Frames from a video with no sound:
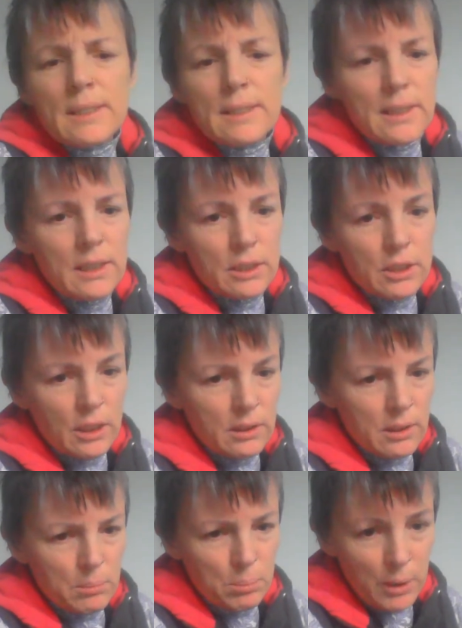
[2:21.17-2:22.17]
stitch is.
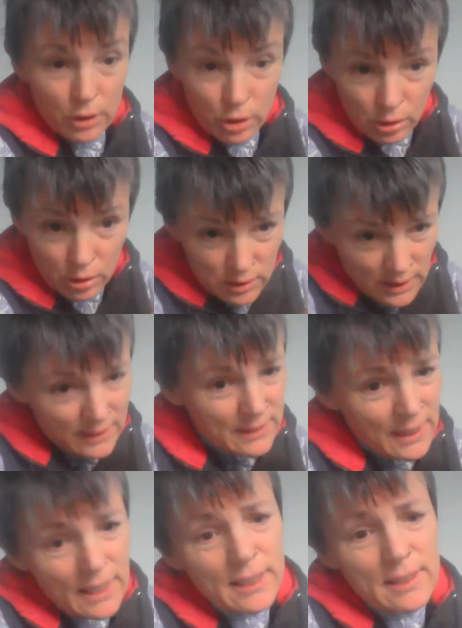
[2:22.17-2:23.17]
The picture looks
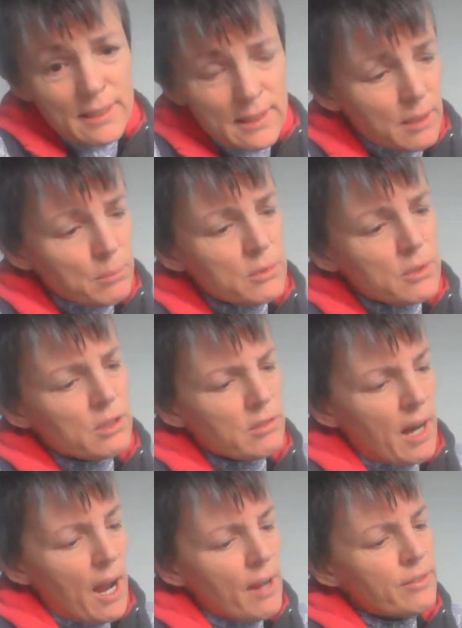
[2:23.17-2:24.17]
exactly the same as the
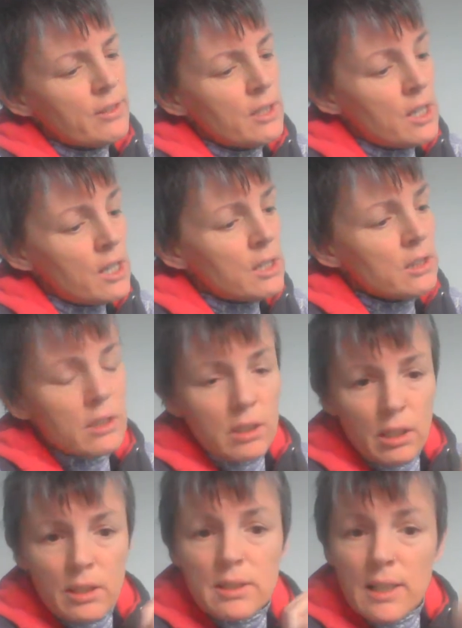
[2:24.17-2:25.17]
graph. So you
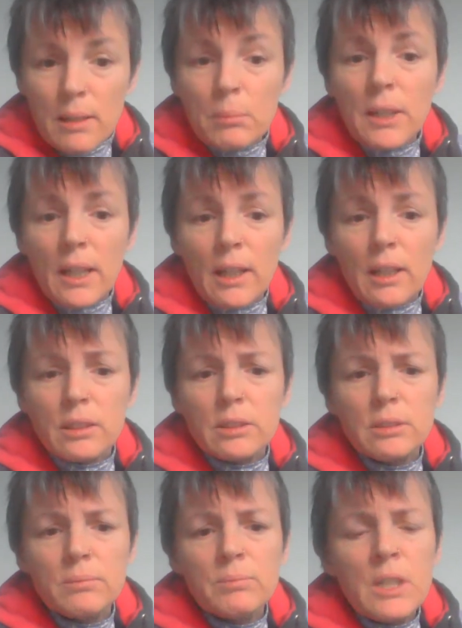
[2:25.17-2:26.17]
got the same gauge.
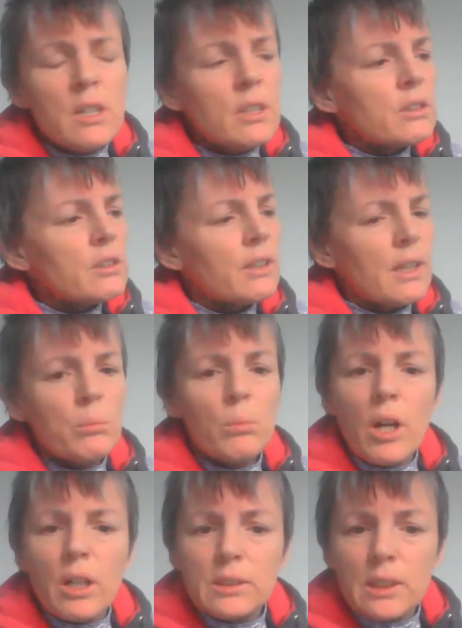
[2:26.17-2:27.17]
So then
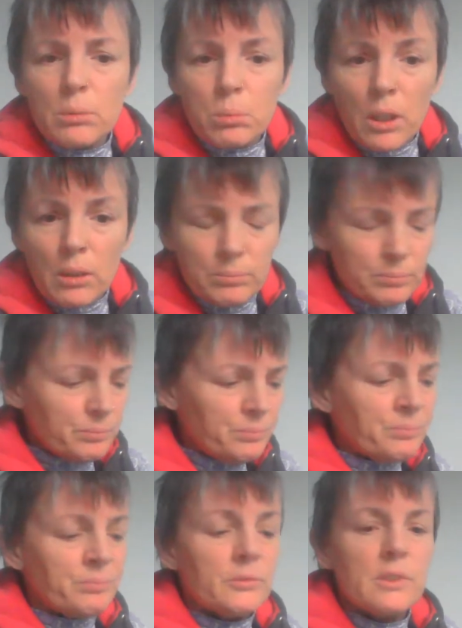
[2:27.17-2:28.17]
what I did was
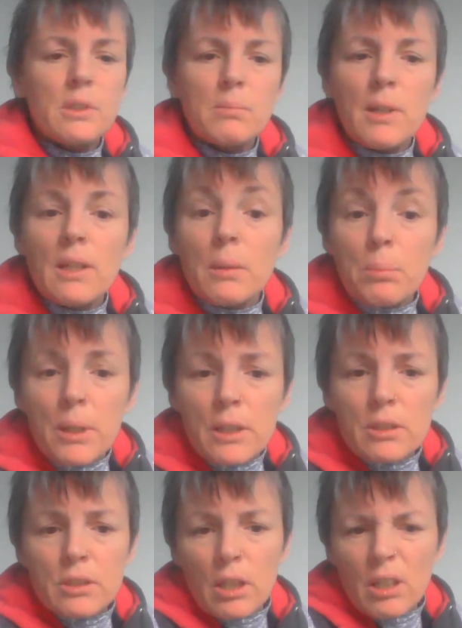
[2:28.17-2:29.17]
to make the
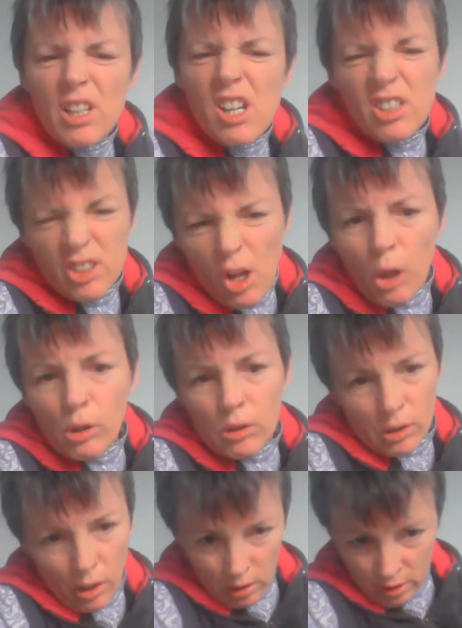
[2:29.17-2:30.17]
picture not look
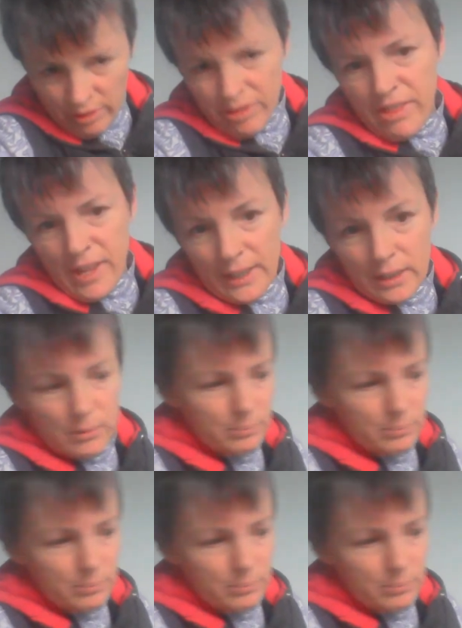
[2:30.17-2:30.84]
long and thin,